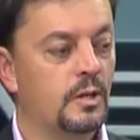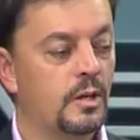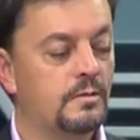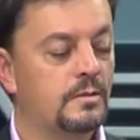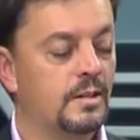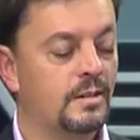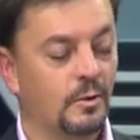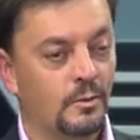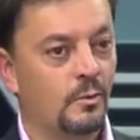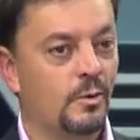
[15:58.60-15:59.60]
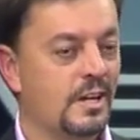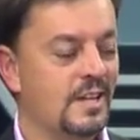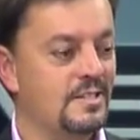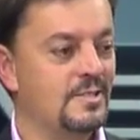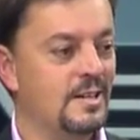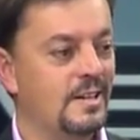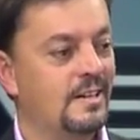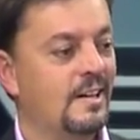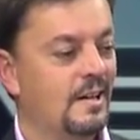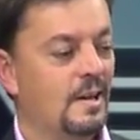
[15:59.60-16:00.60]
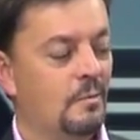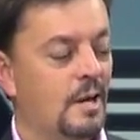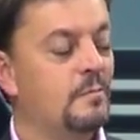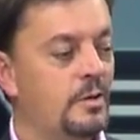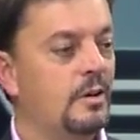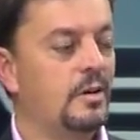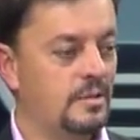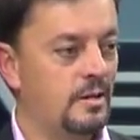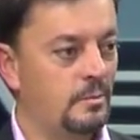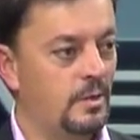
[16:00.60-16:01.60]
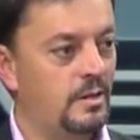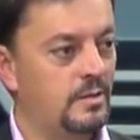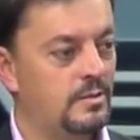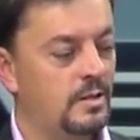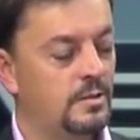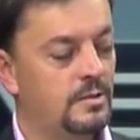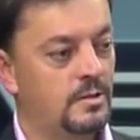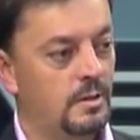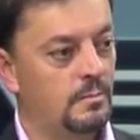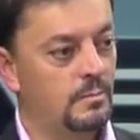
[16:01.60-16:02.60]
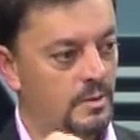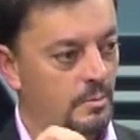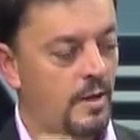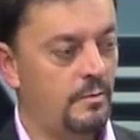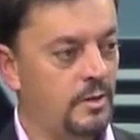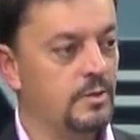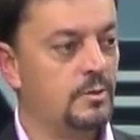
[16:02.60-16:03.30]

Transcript: to get on what Kees is saying. What I'm very excited about is some African